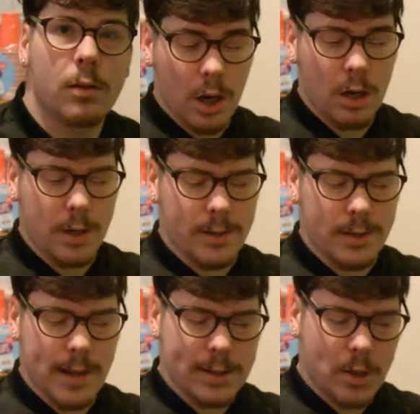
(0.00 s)
guys,
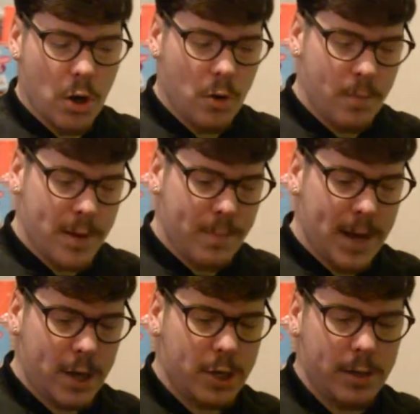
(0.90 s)
let's open the
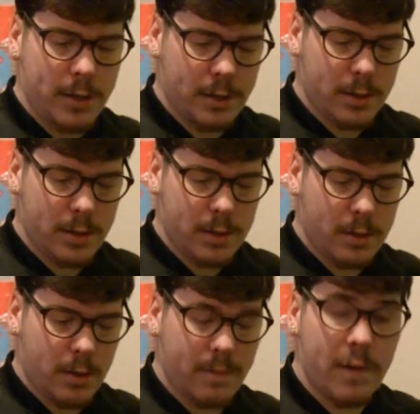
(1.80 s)
packaging.
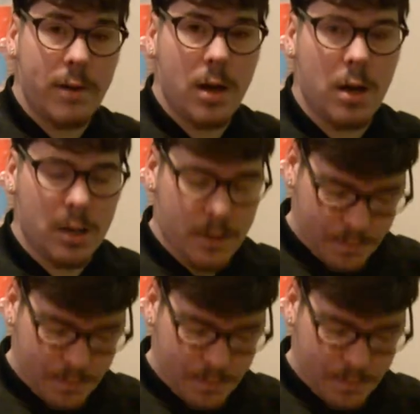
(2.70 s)
That's very hard.